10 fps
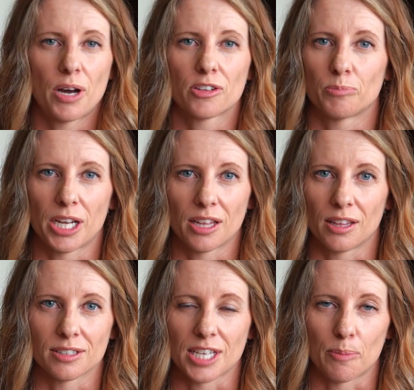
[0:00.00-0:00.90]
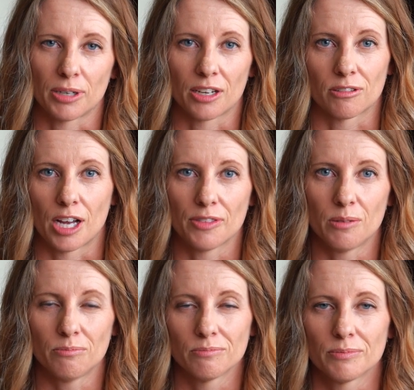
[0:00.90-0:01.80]
bothered by anything that's happening around
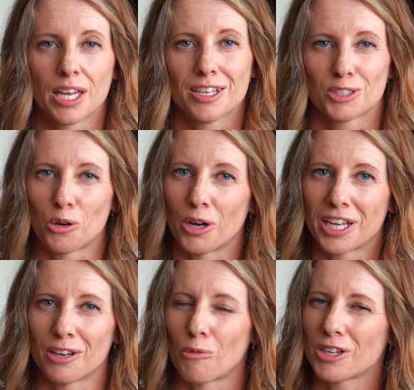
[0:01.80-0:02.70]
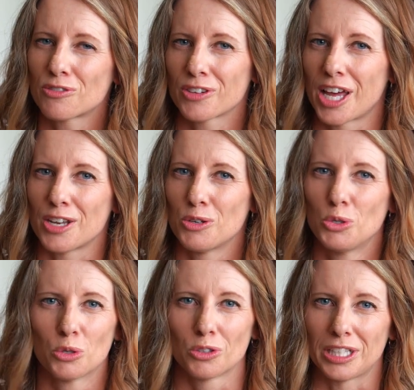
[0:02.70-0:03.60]
them. So again, watch for that
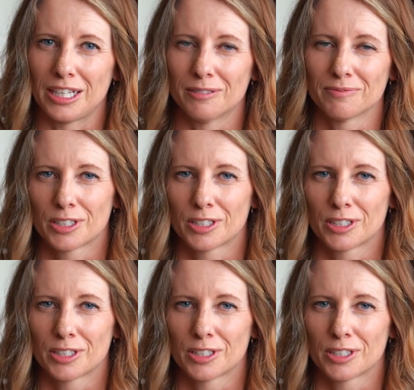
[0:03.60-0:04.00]
noodly,